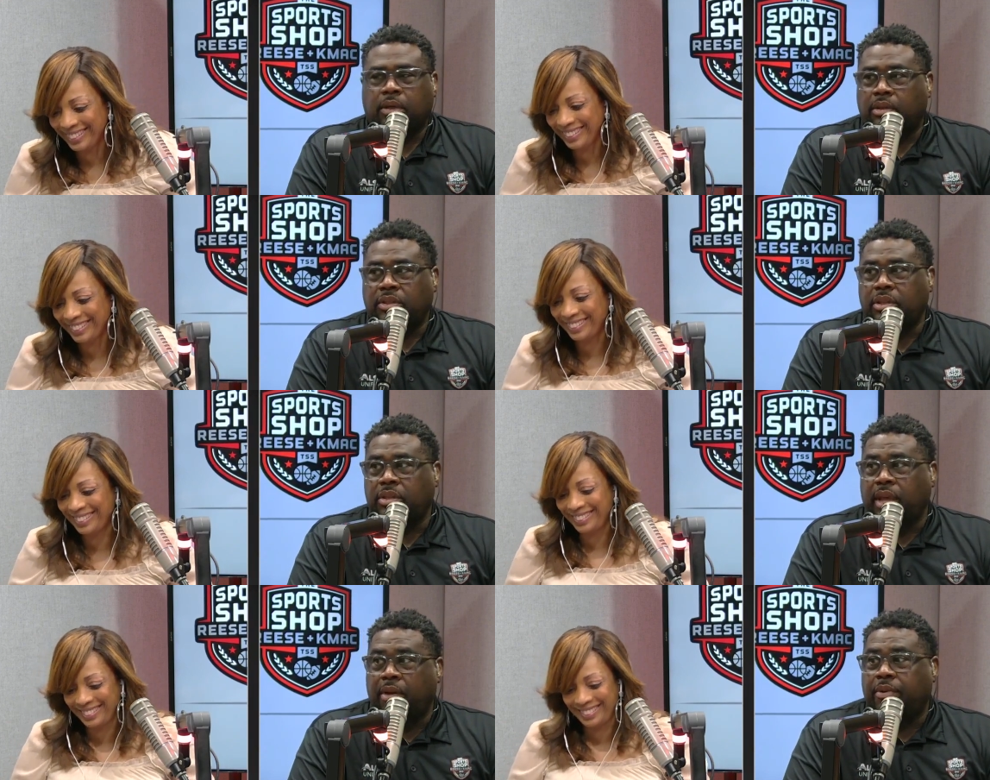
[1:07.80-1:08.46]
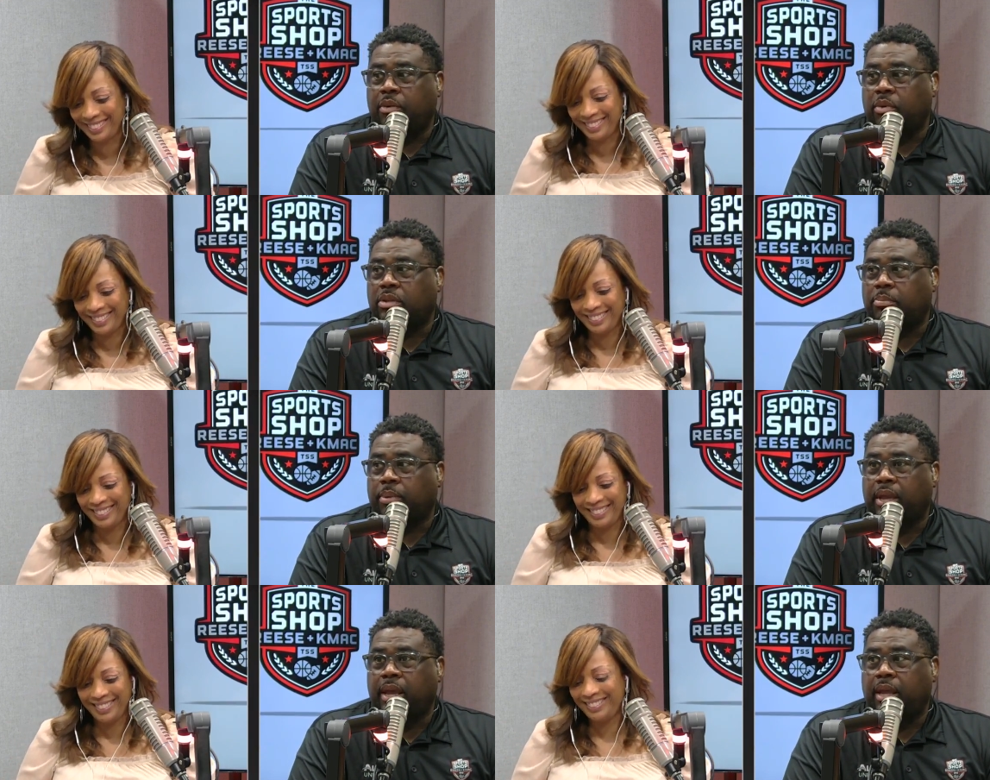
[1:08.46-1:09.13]
Speaker 1: he definitely wasn't
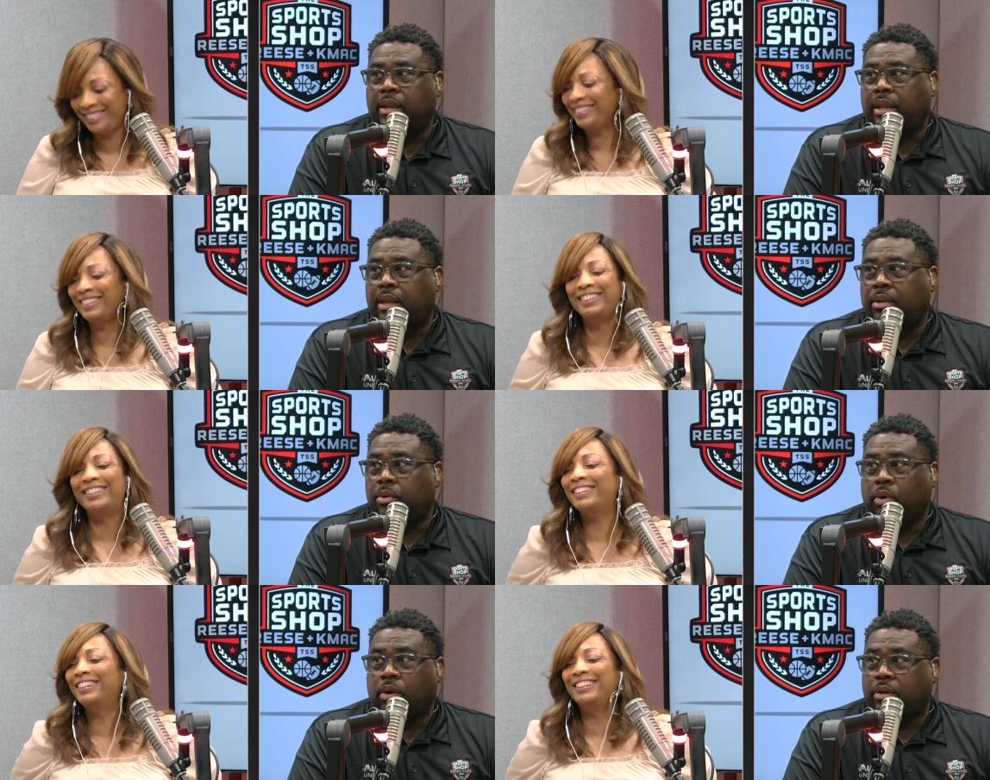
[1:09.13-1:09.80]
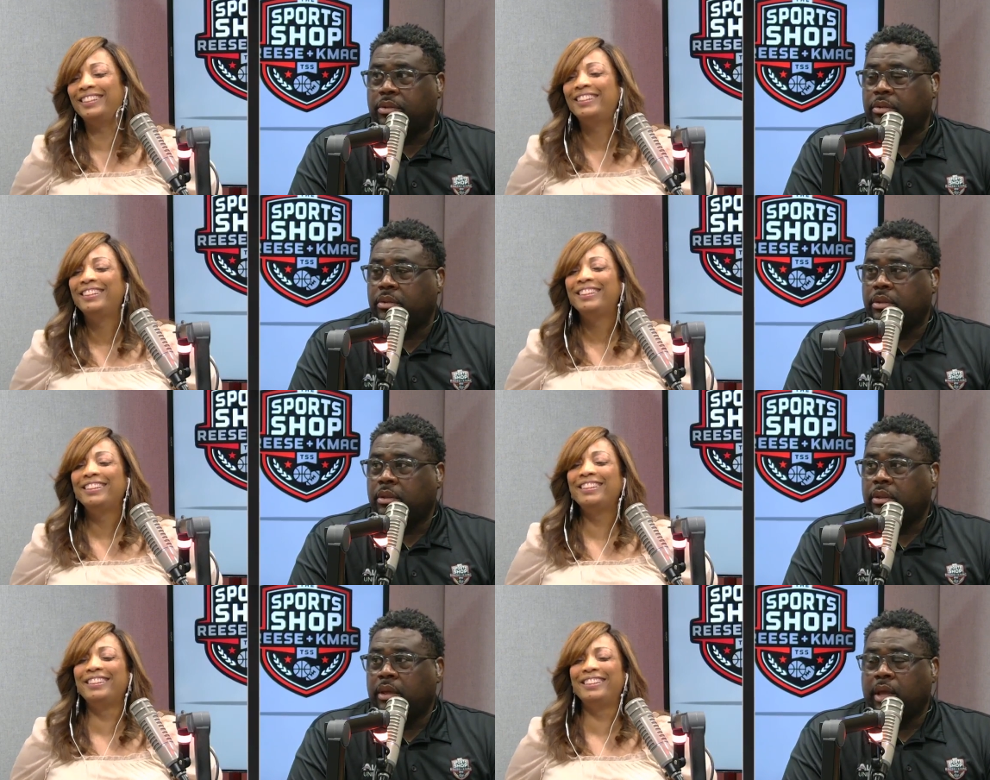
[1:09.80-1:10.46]
playing in New Orleans.
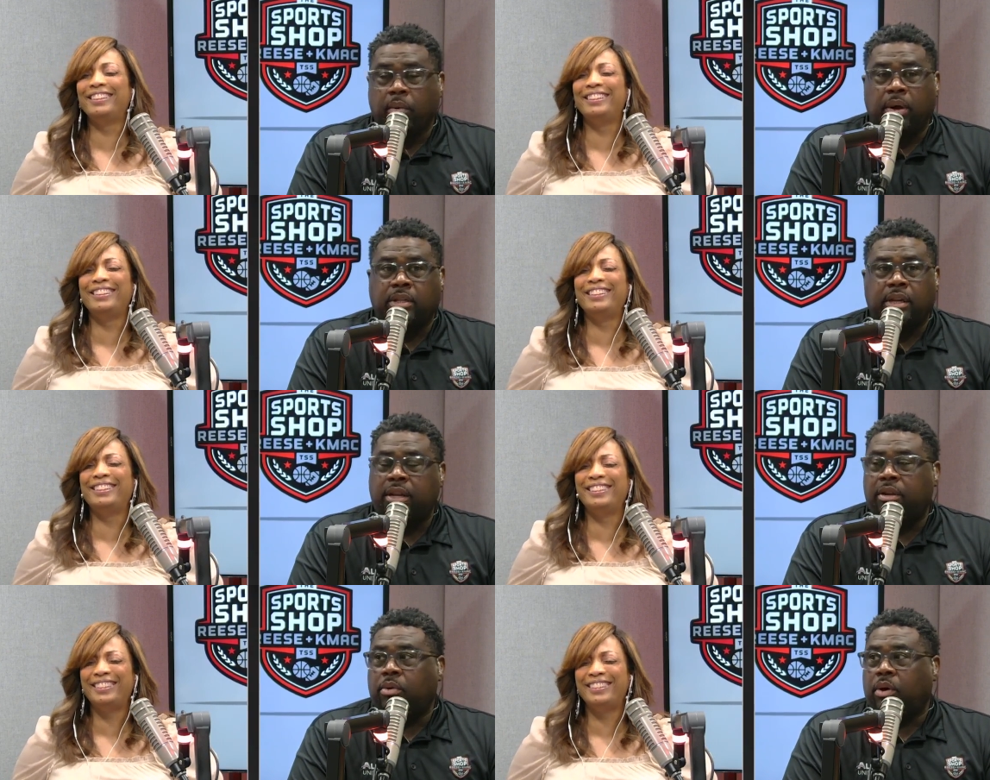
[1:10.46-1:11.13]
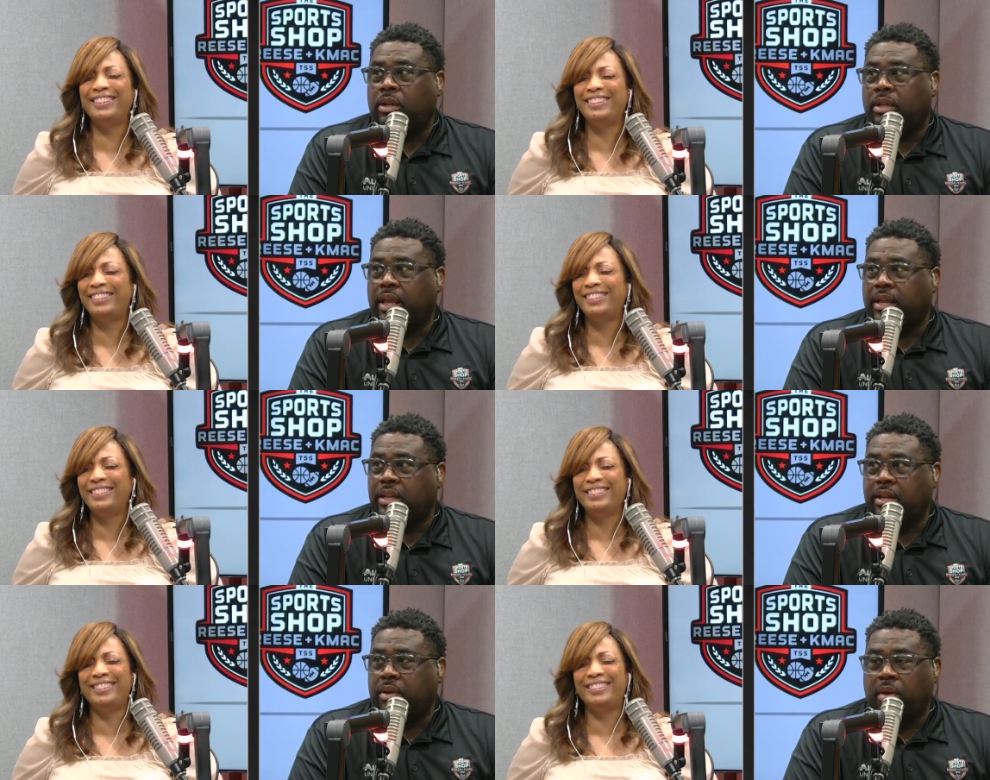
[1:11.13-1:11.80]
He wasn't in New Orleans last.
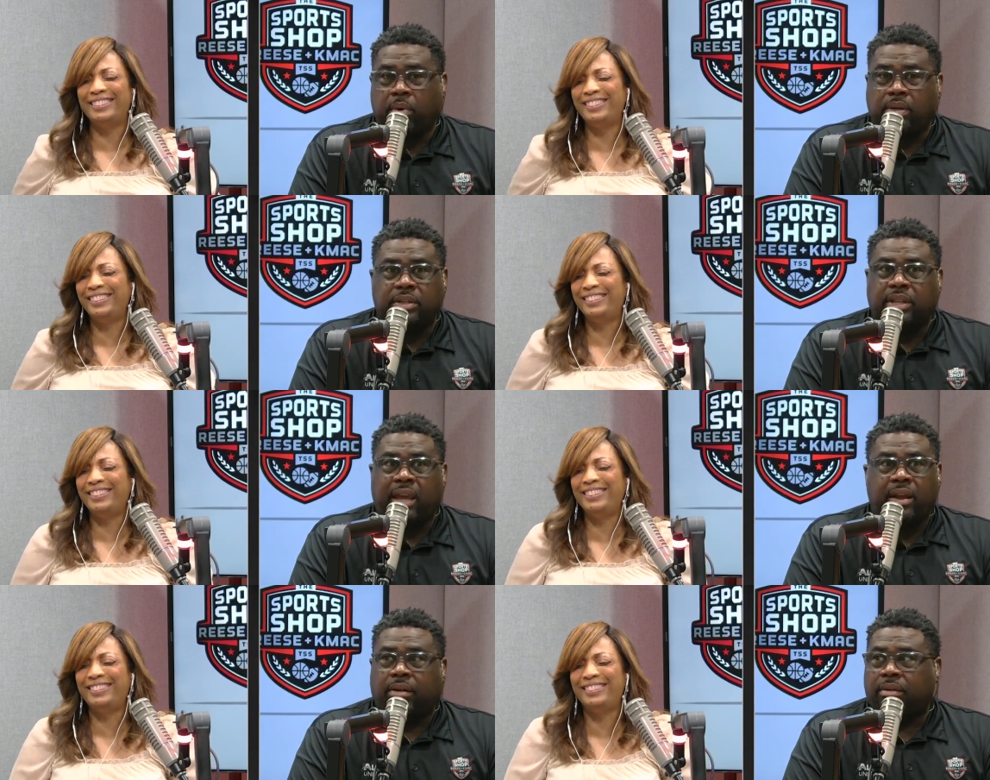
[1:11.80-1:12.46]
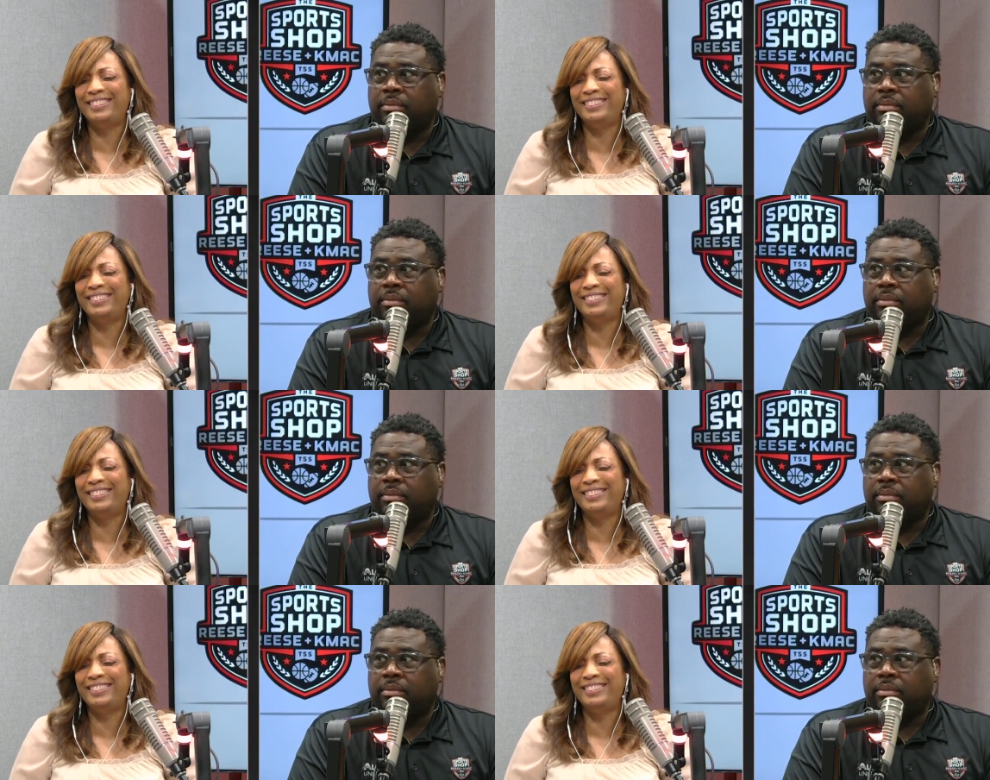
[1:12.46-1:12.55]
He, he wasn't there.